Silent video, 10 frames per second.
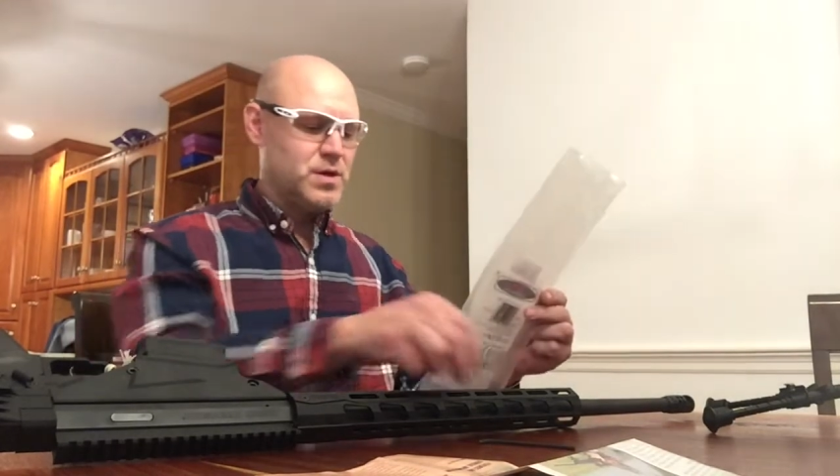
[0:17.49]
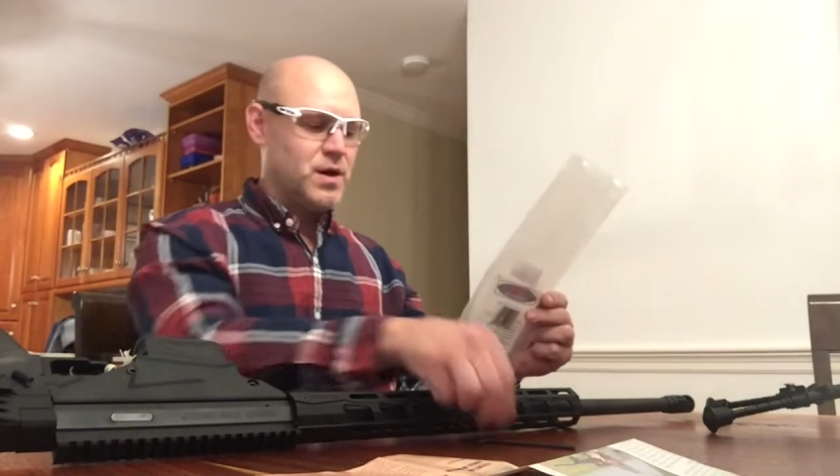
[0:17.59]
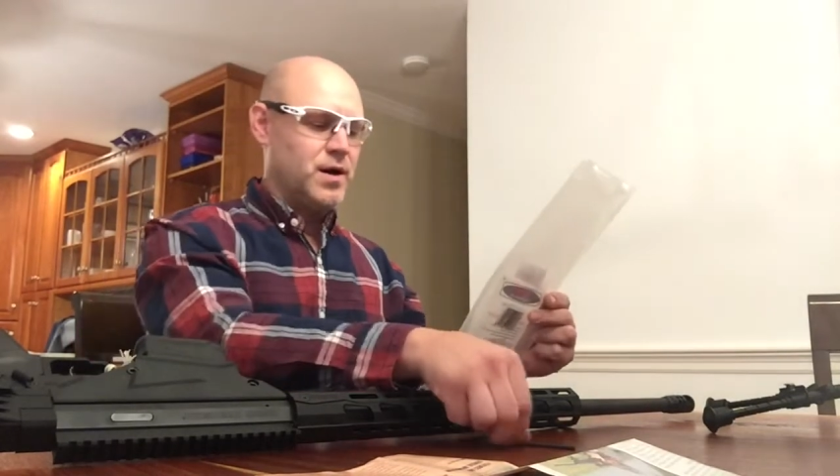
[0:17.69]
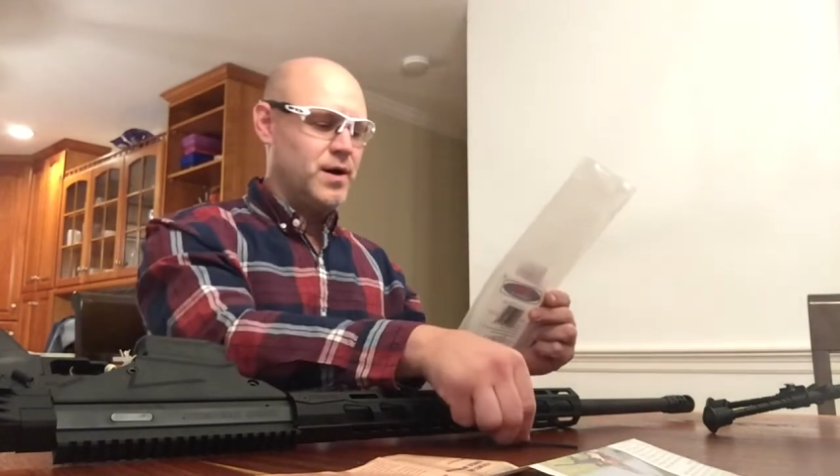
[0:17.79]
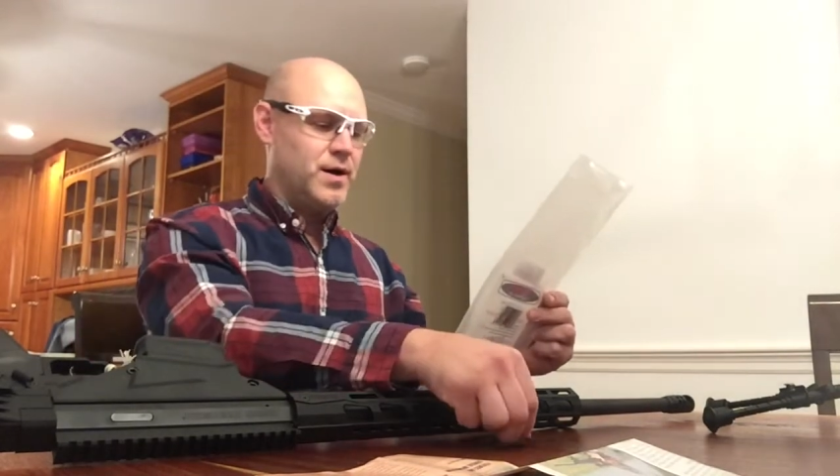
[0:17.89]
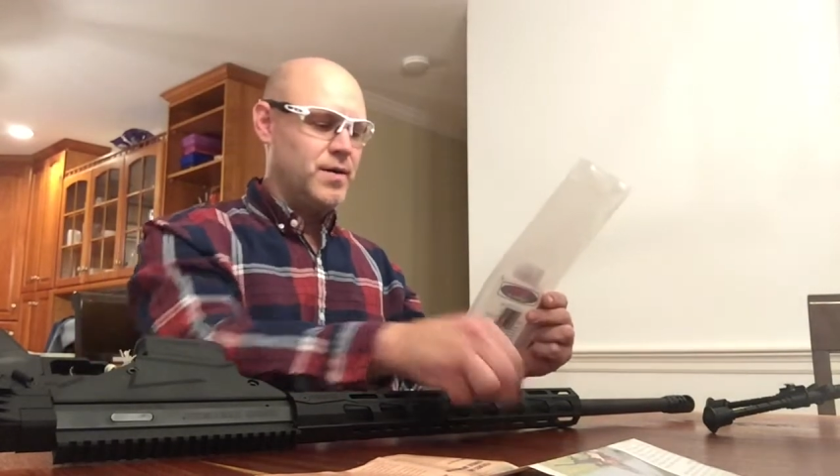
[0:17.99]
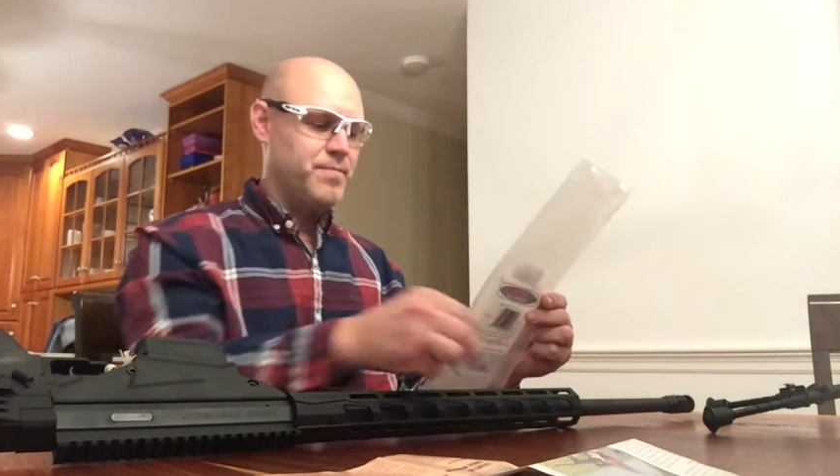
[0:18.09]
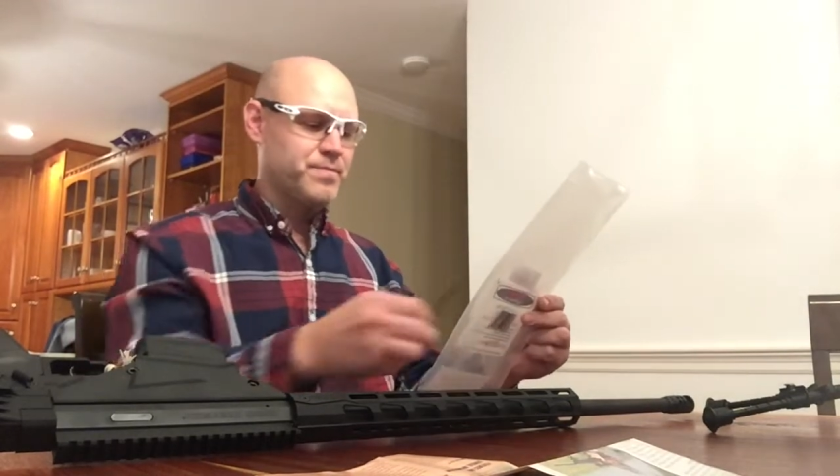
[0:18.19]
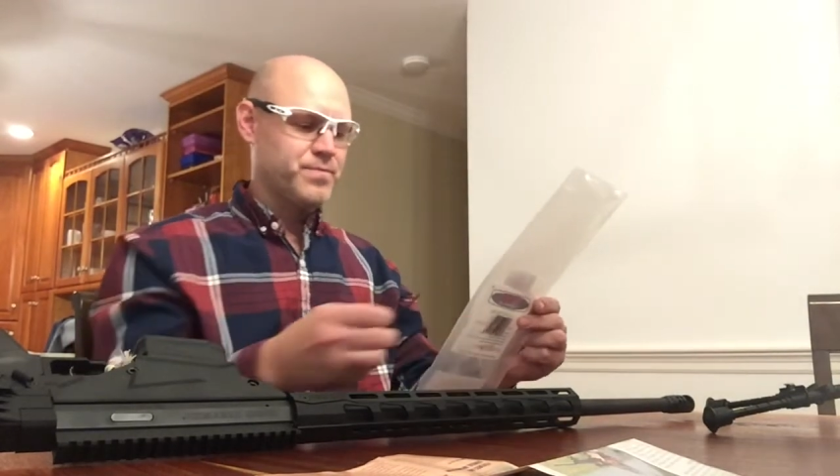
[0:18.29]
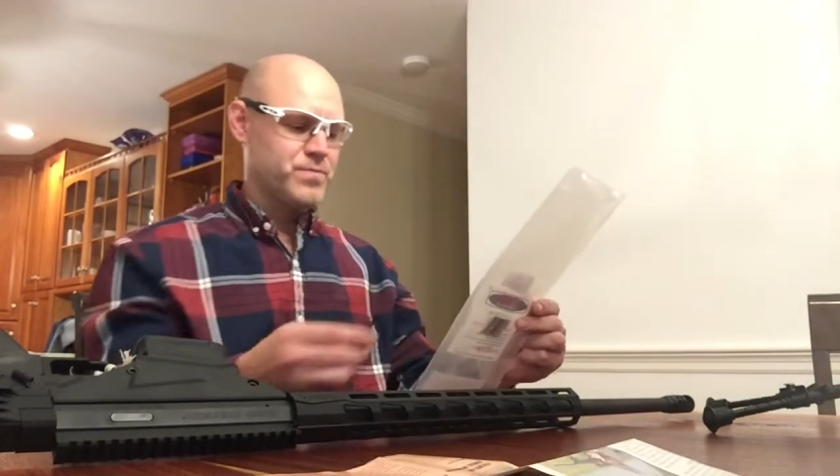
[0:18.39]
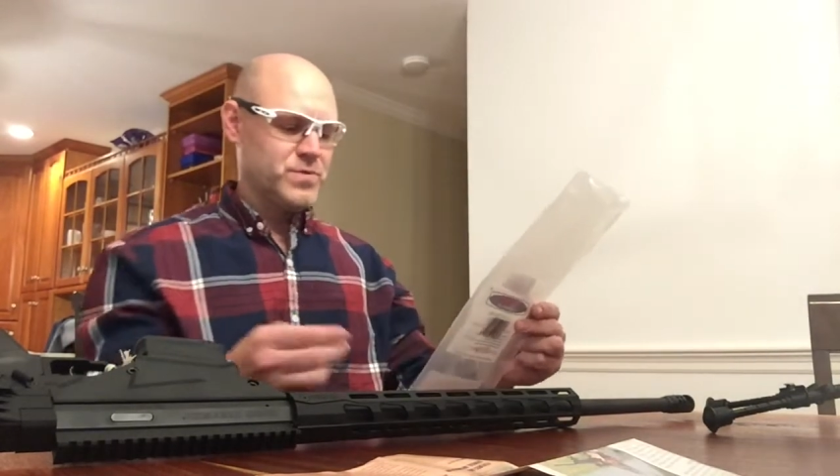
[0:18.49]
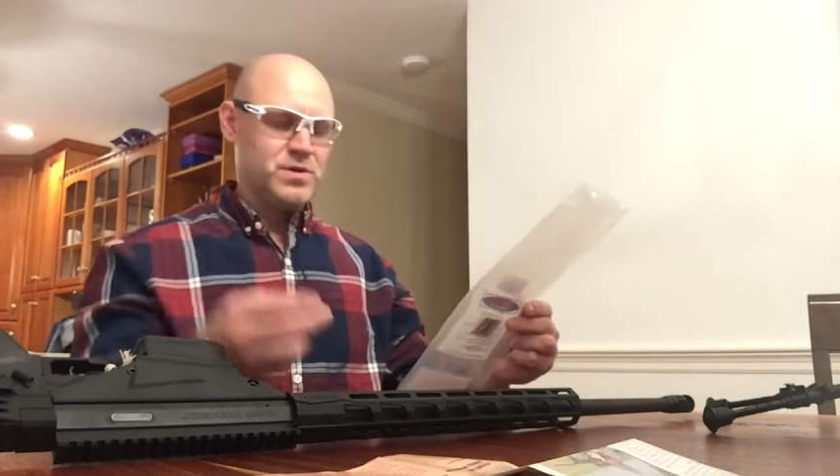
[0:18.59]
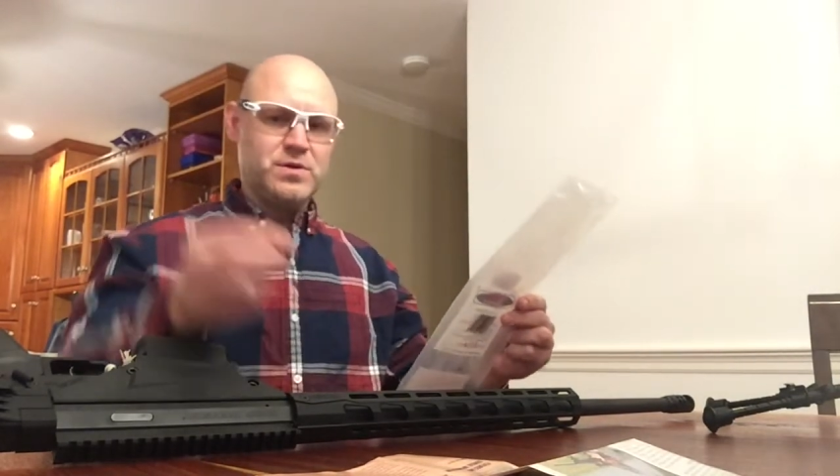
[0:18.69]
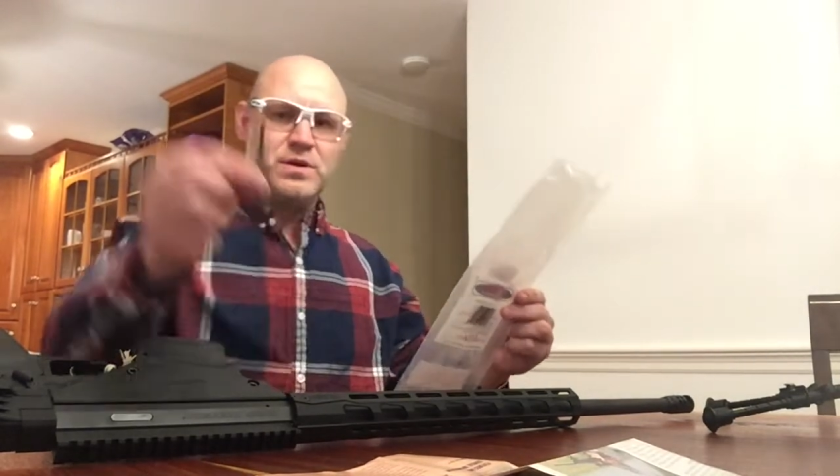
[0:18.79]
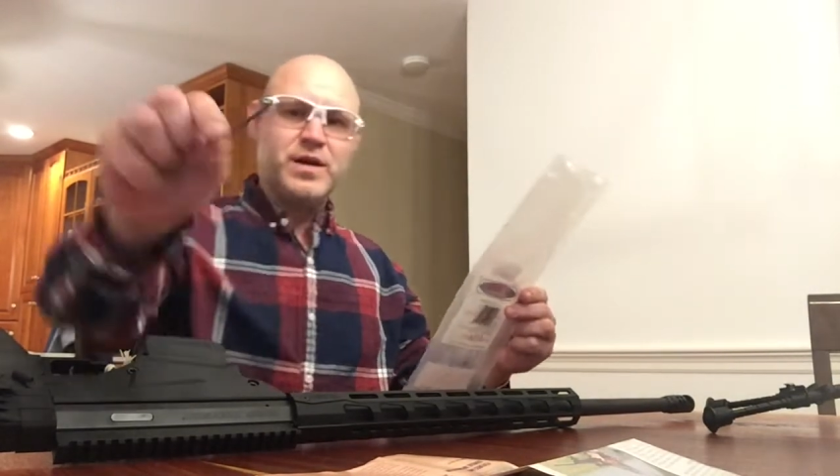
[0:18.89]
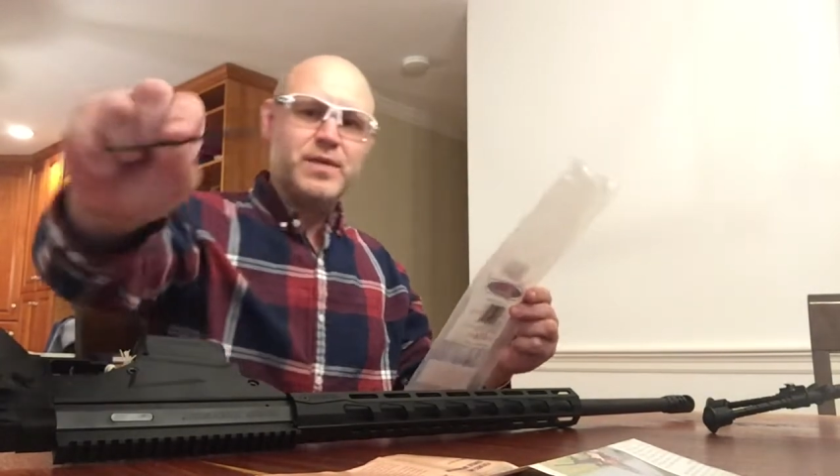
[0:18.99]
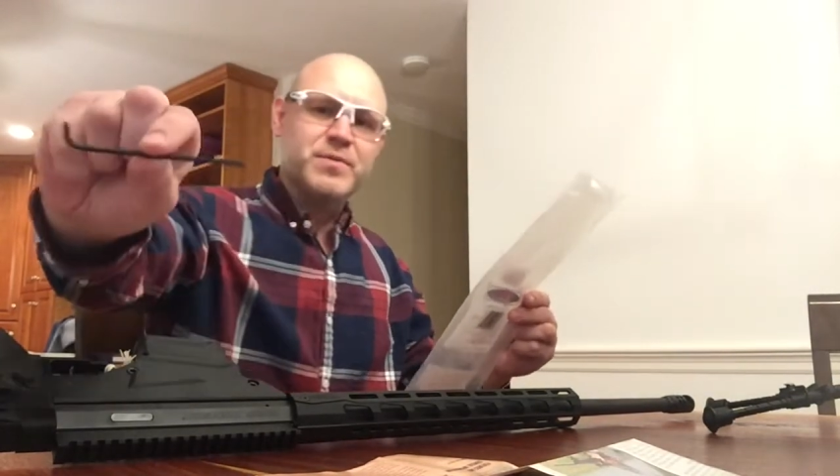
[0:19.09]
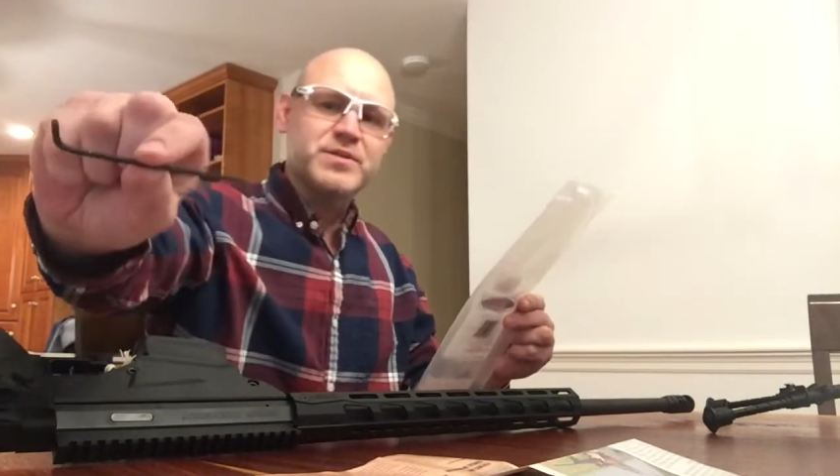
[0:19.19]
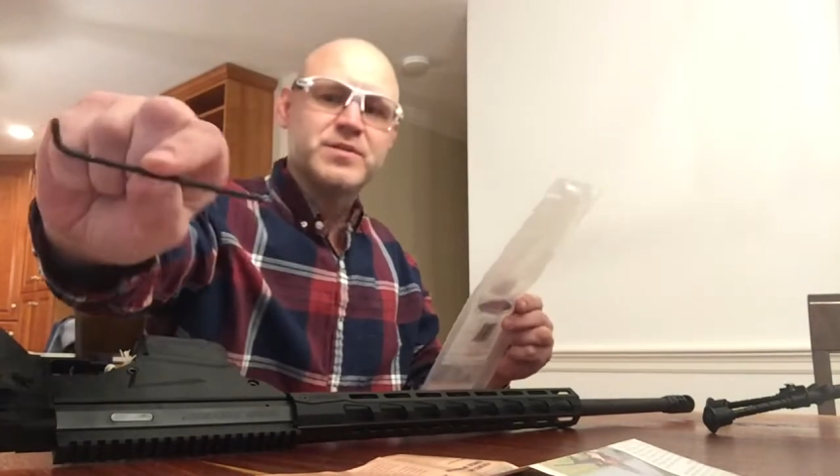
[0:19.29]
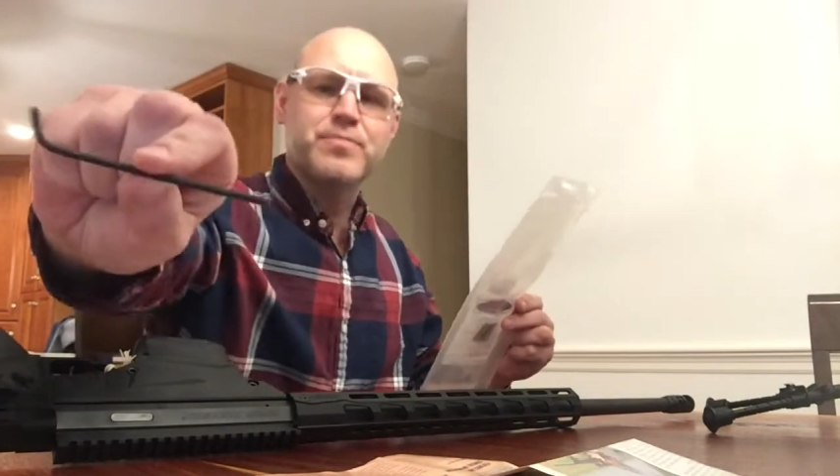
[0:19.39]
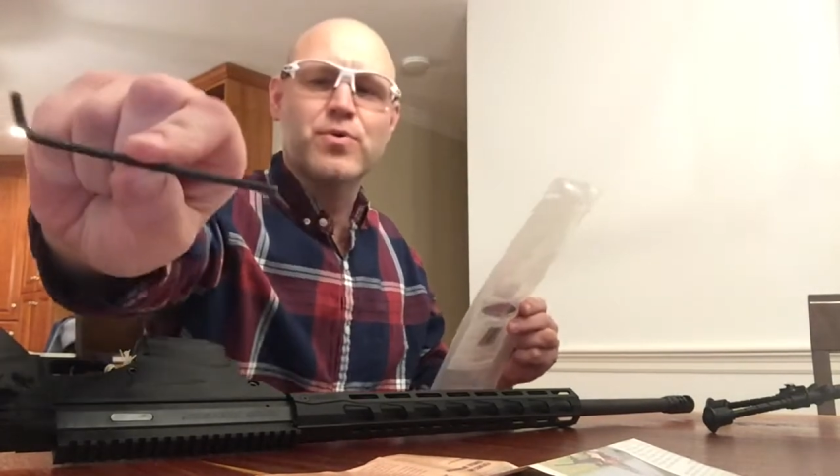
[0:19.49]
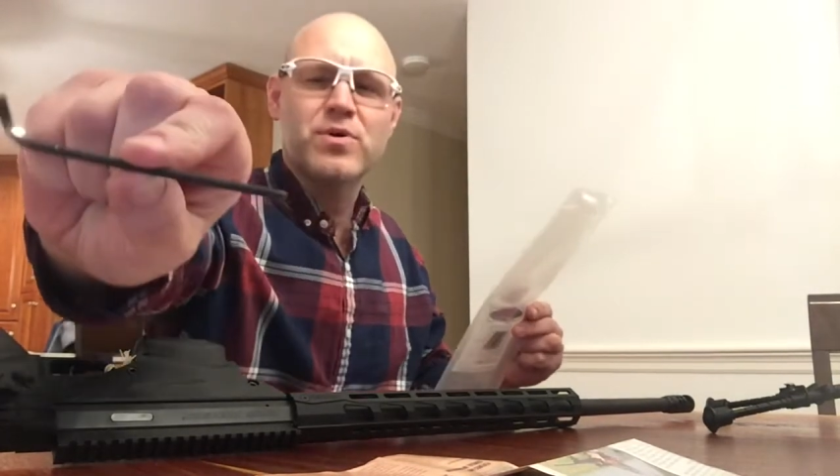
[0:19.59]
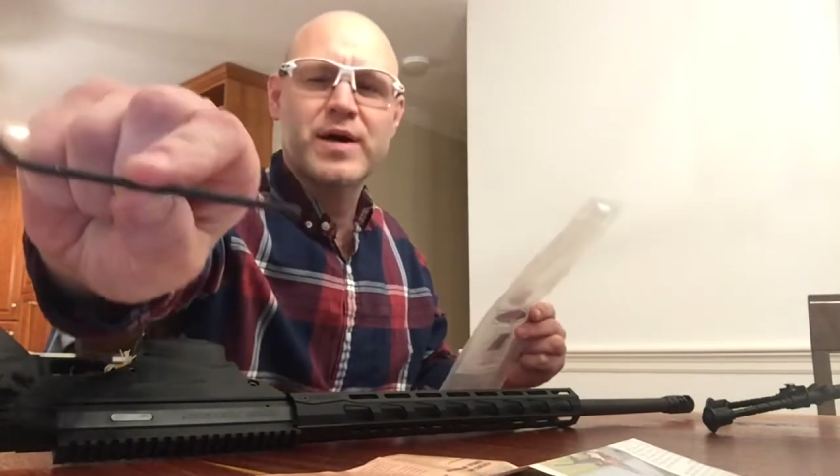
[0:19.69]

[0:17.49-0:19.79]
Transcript: I had my simple